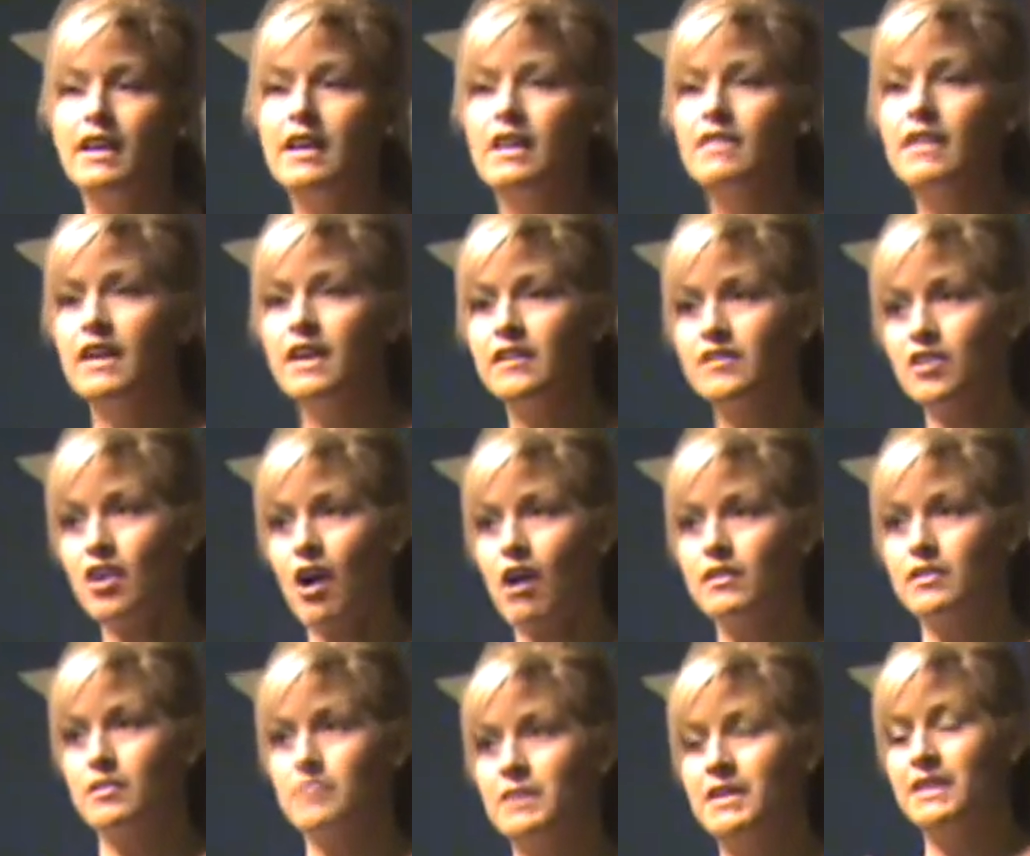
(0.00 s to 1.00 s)
they had
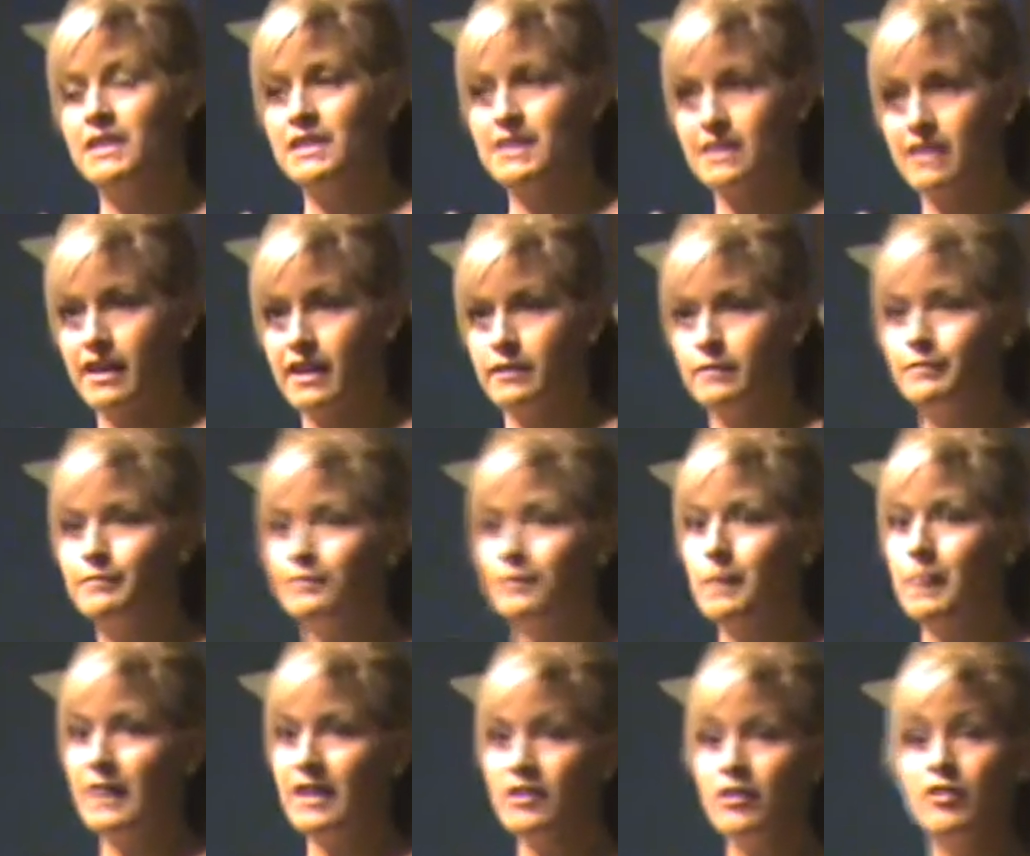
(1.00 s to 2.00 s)
talked to me and said,
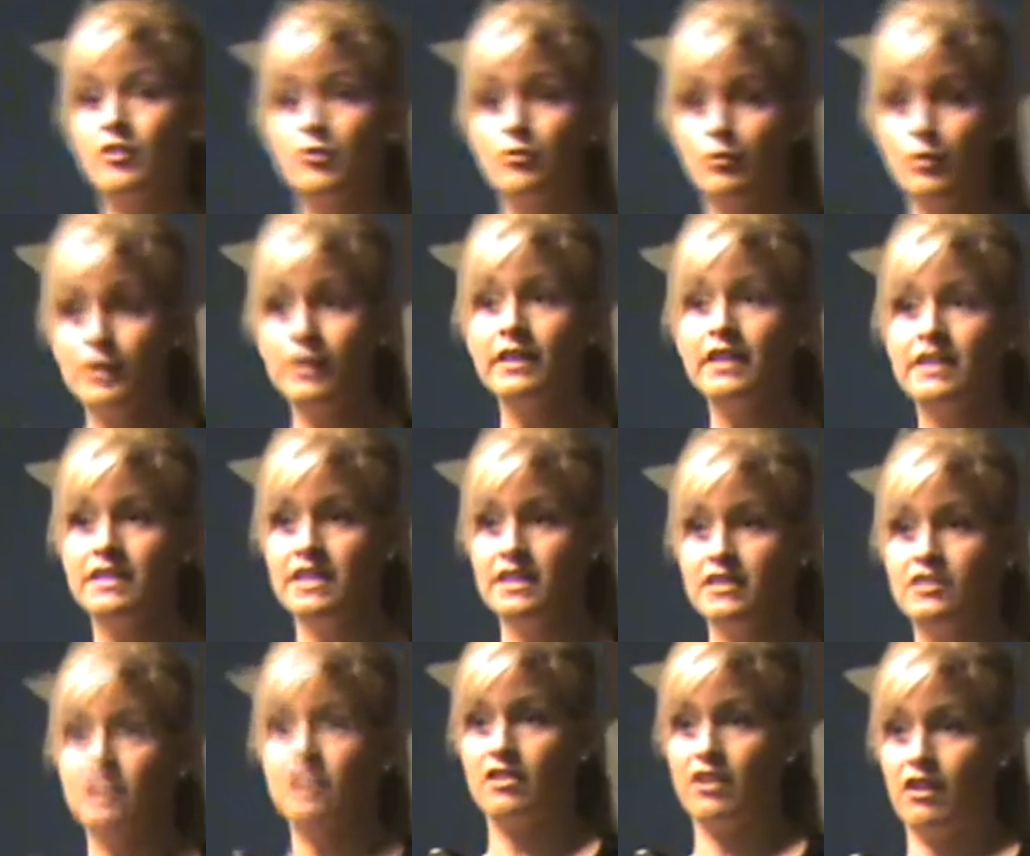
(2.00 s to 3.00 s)
you really need
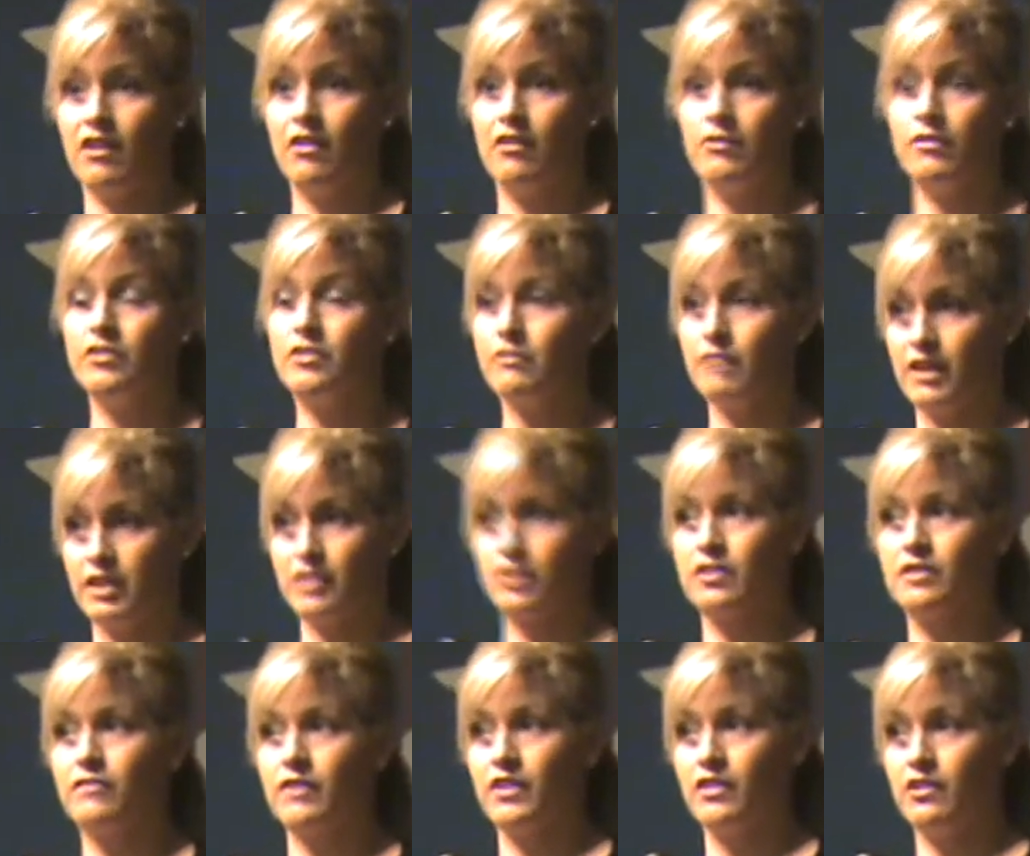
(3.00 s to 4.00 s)
to go to
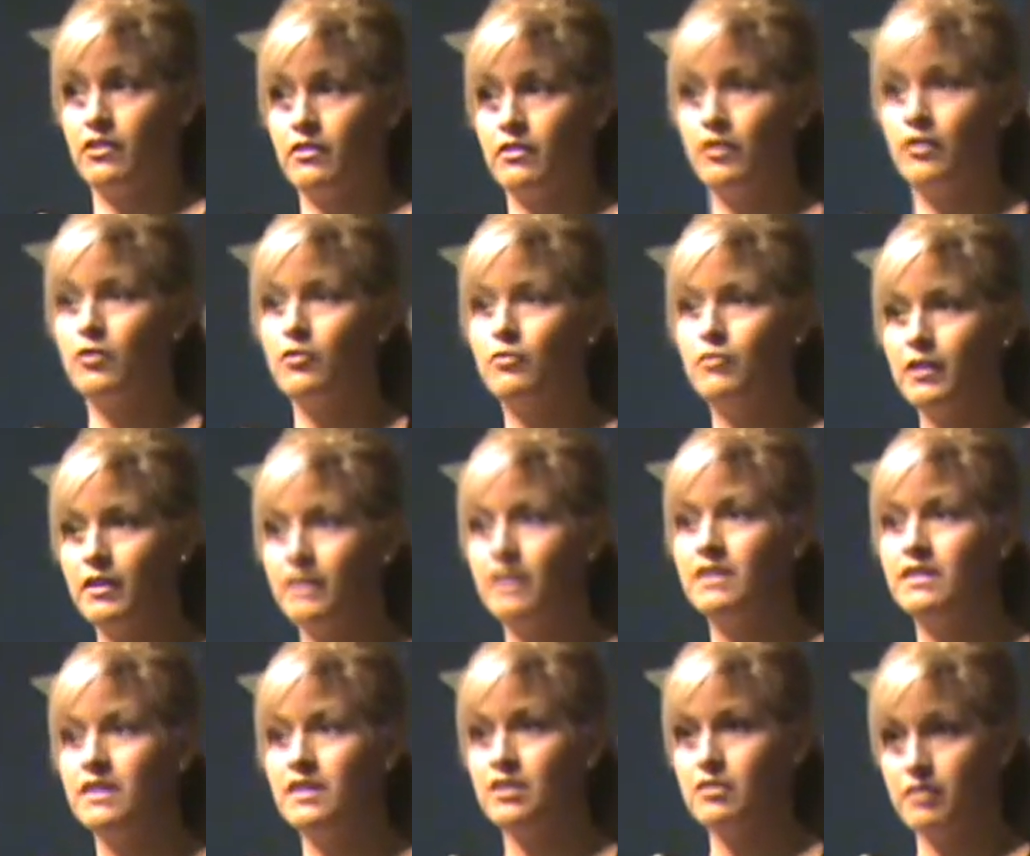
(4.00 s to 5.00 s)
Rachel's Vineyard. You really
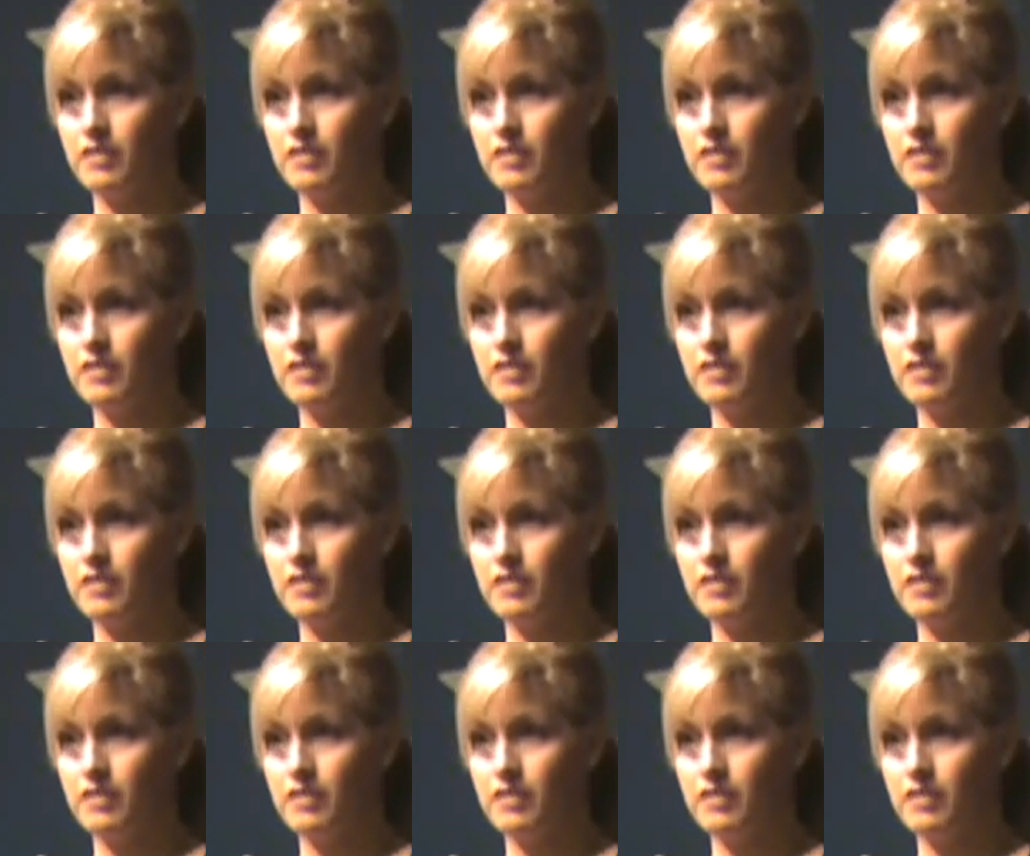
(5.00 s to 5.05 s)
need to